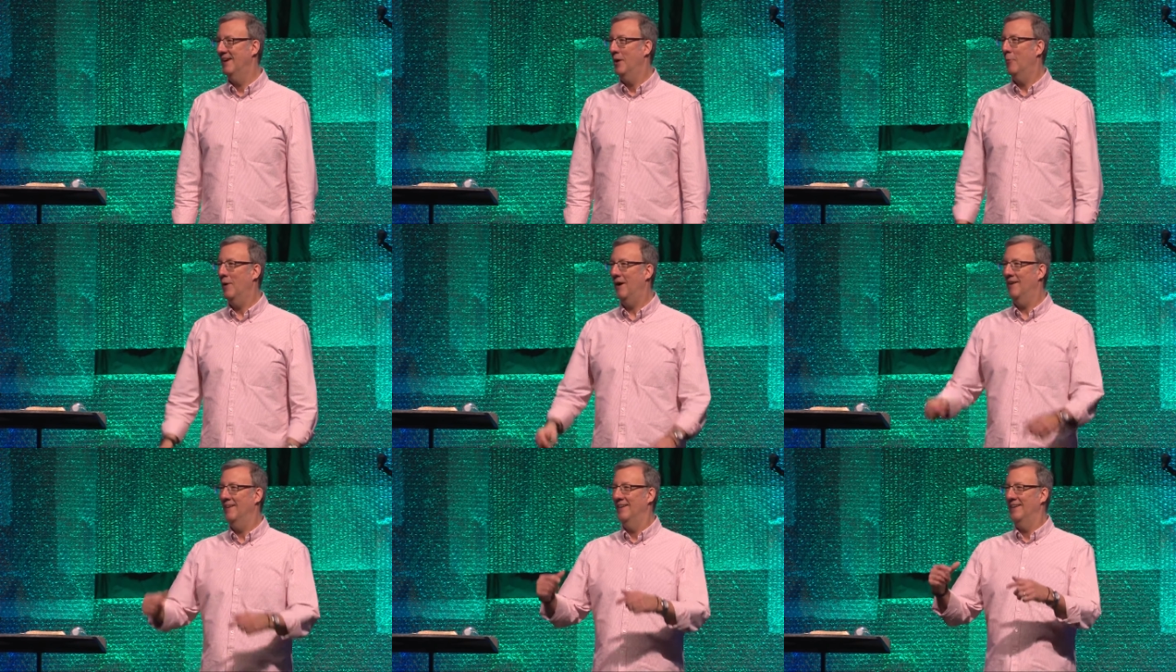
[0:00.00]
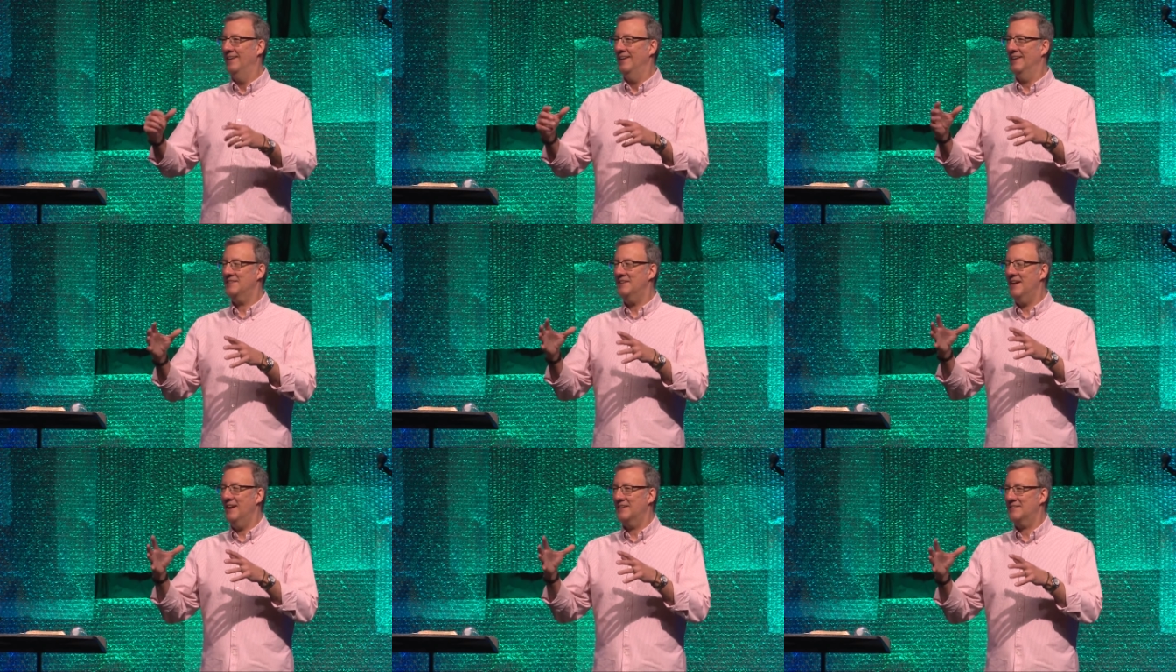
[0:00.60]
Well,
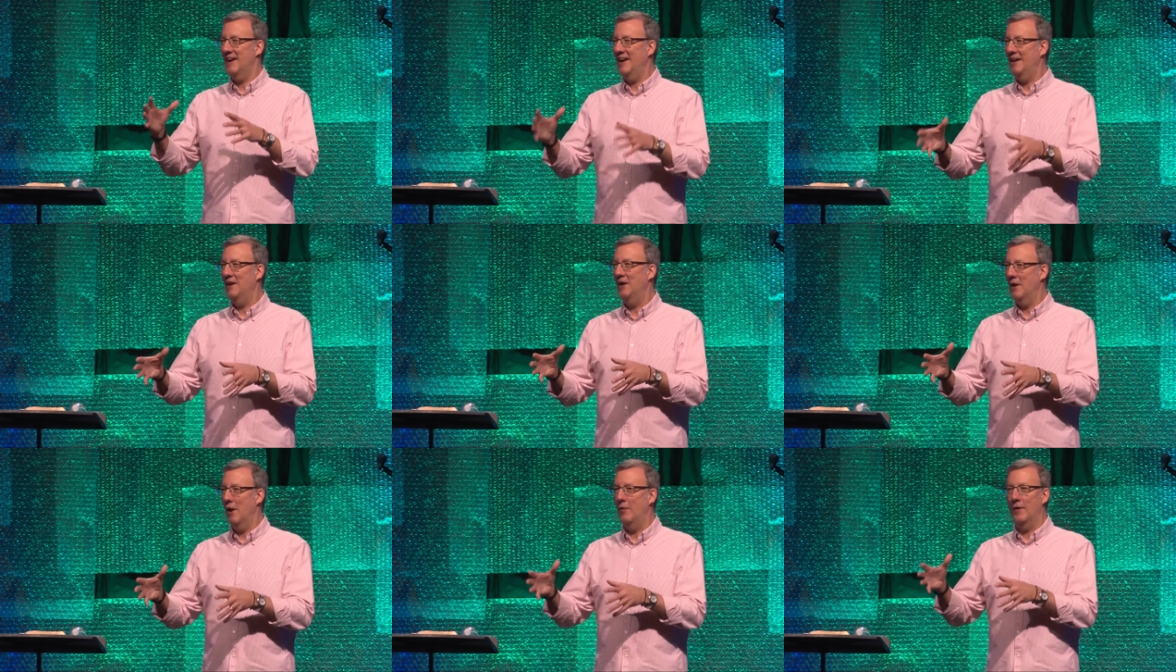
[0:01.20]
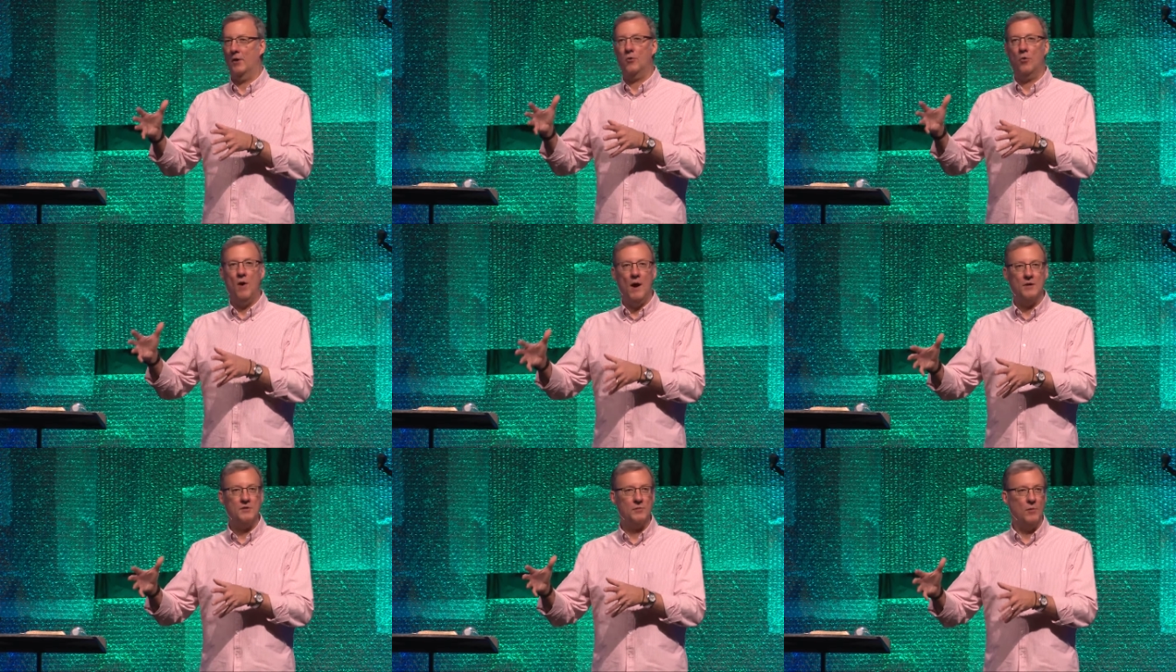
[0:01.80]
isn't it exciting to know that
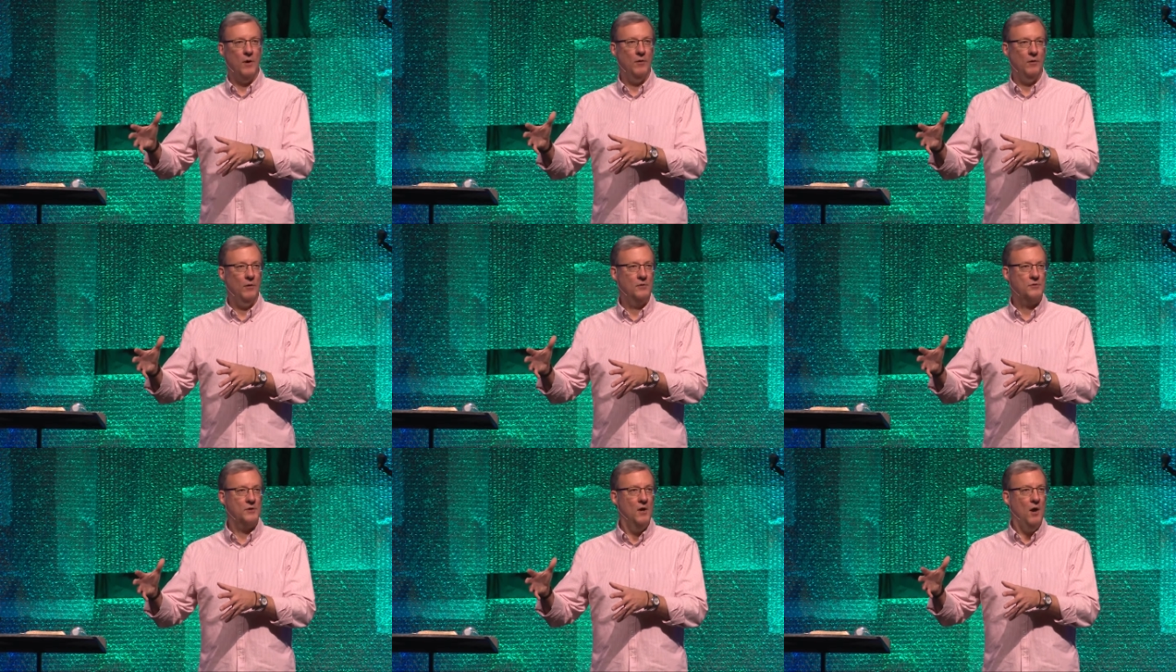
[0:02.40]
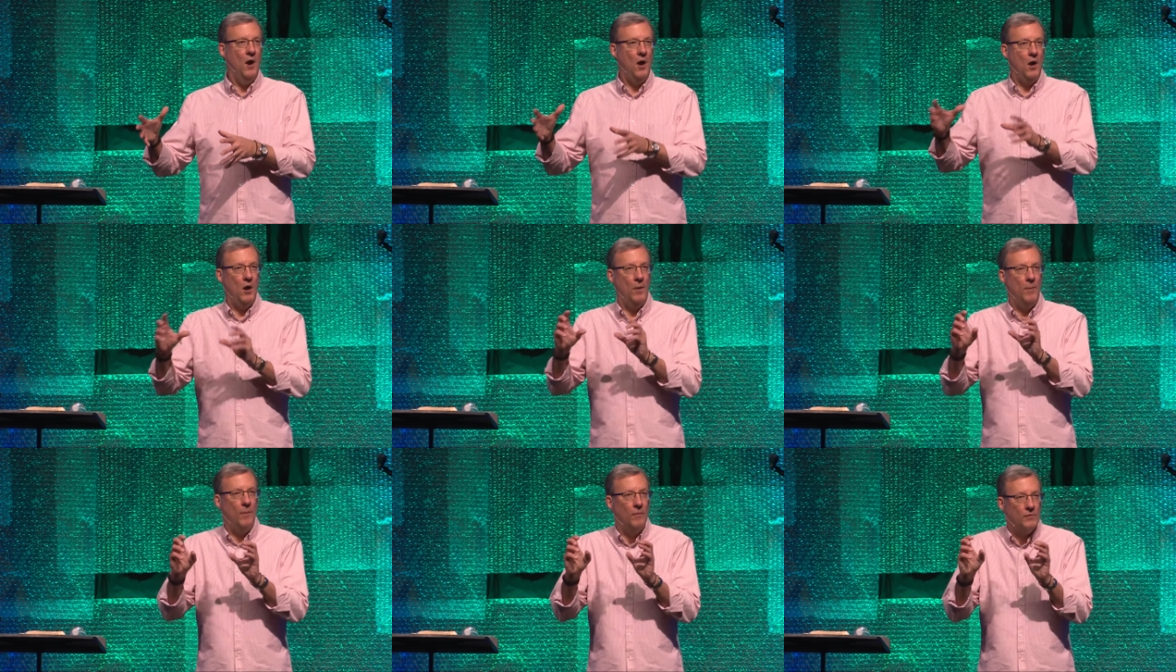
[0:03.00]
crossroaders
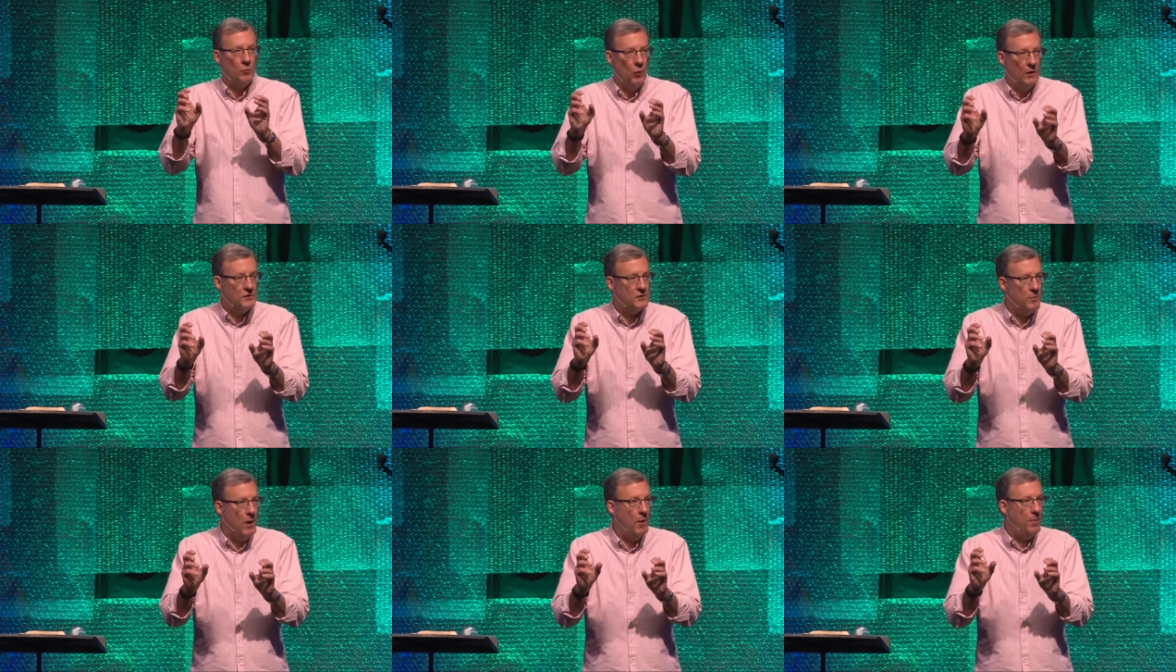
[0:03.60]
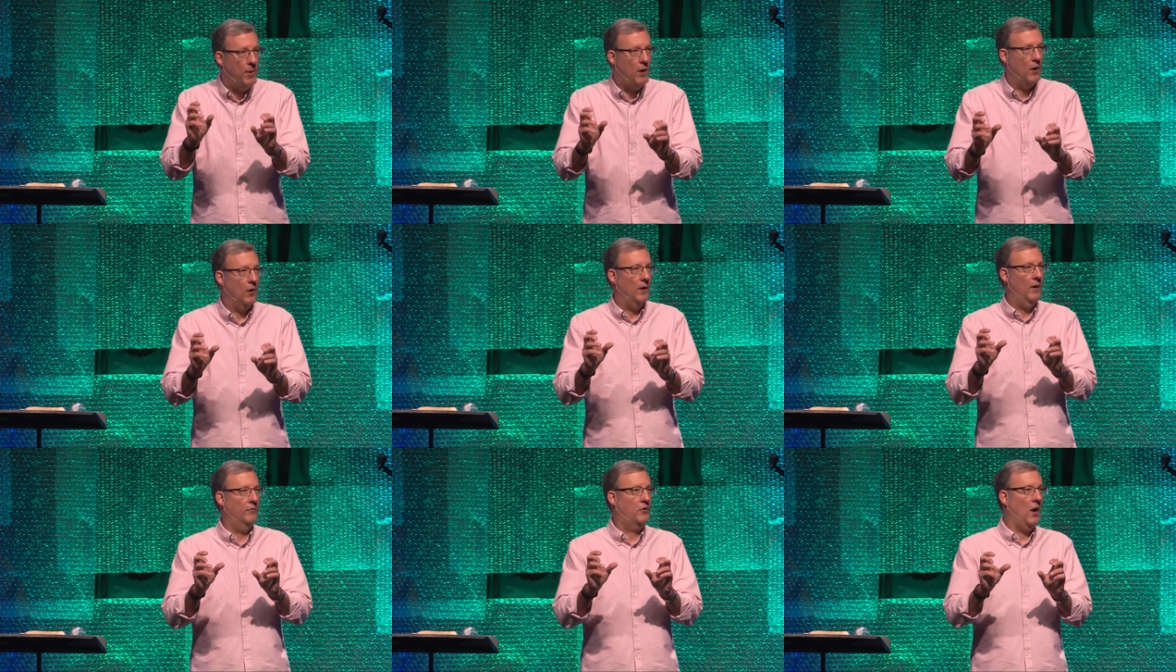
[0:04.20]
are one small
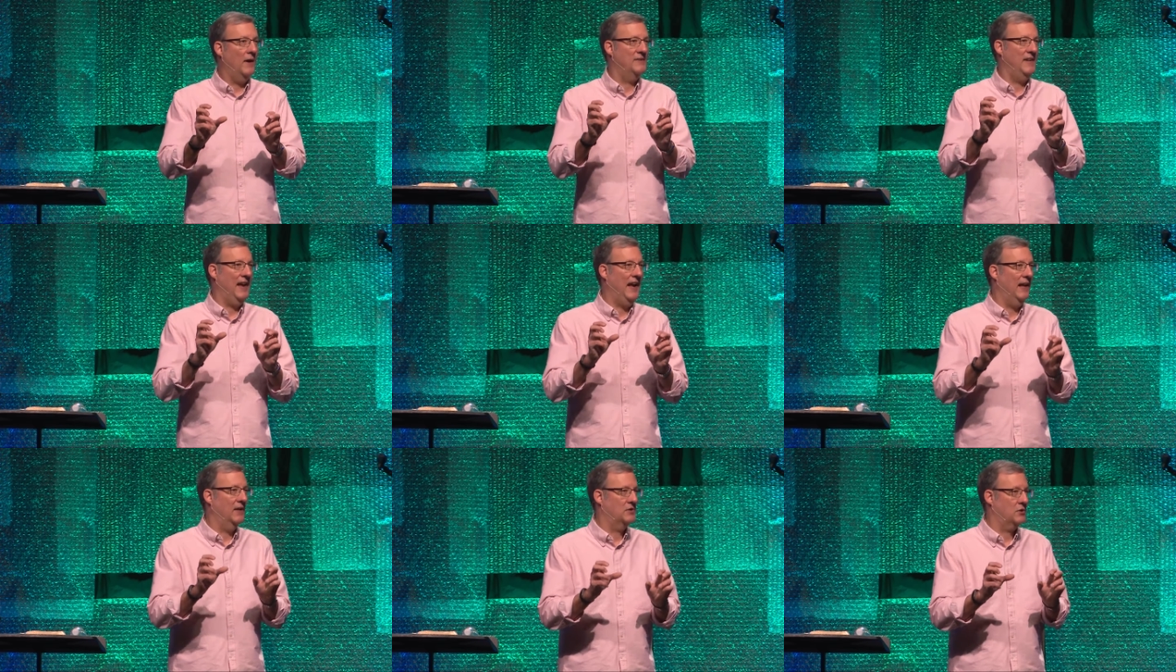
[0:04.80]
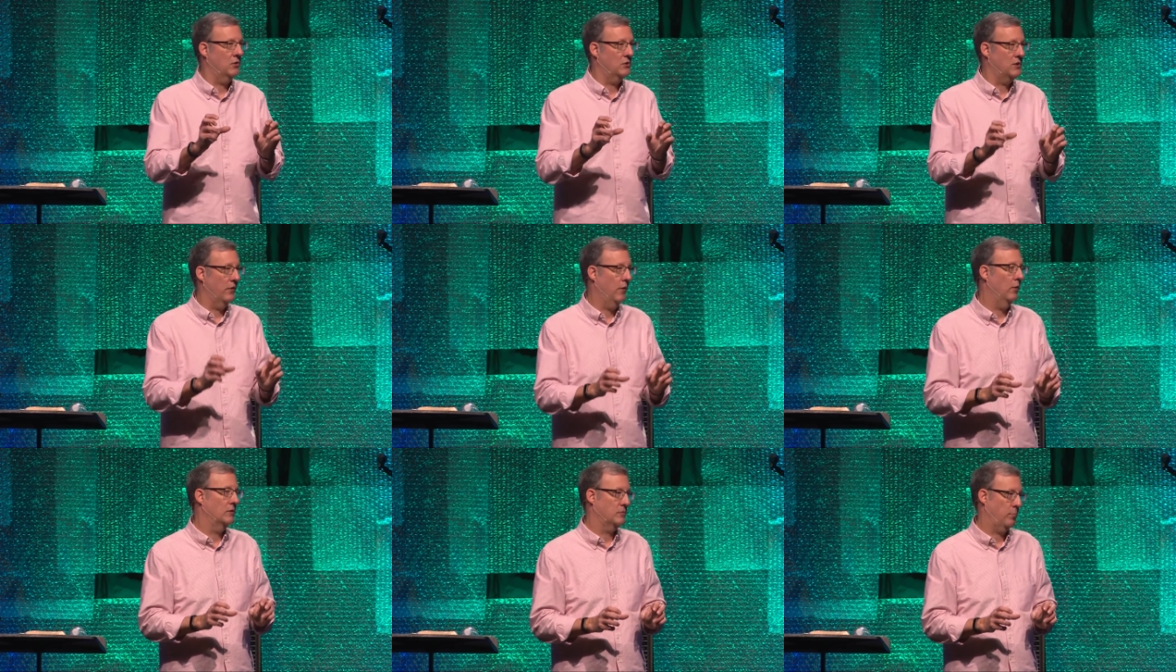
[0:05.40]
part of God's answer to
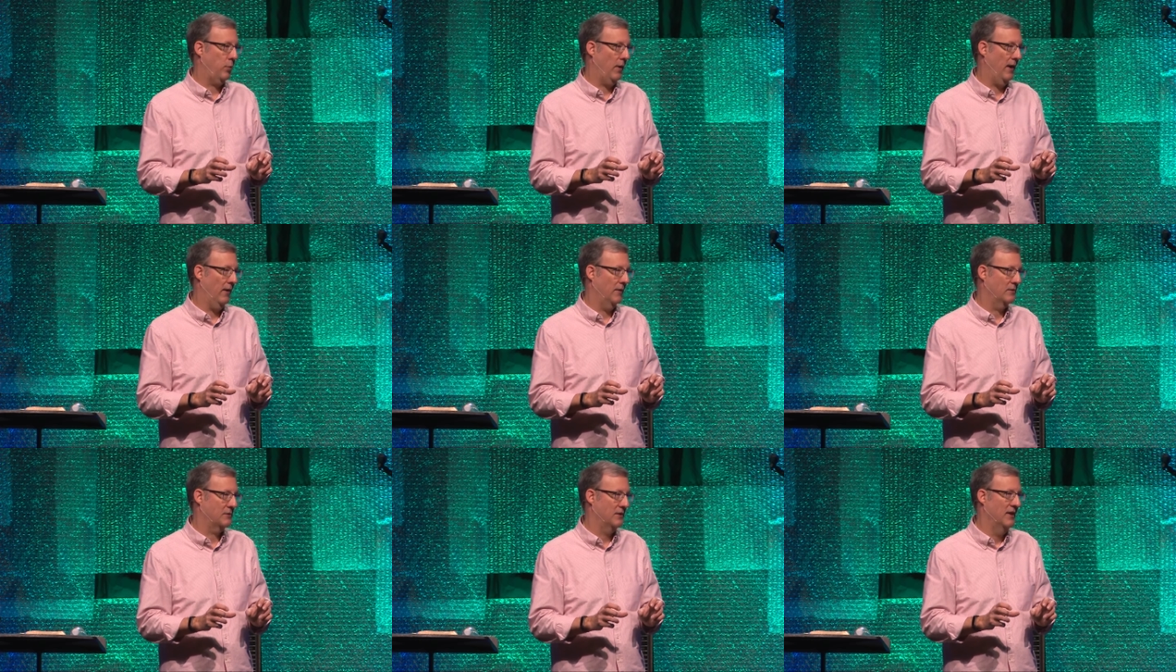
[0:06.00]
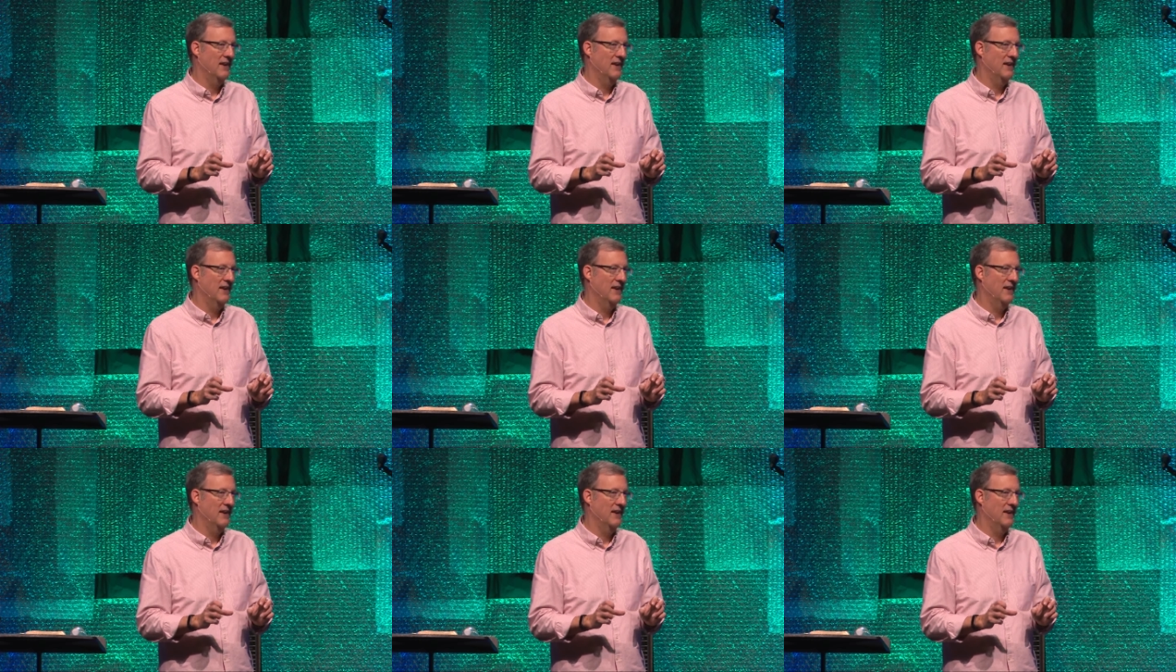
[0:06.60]
those prayers?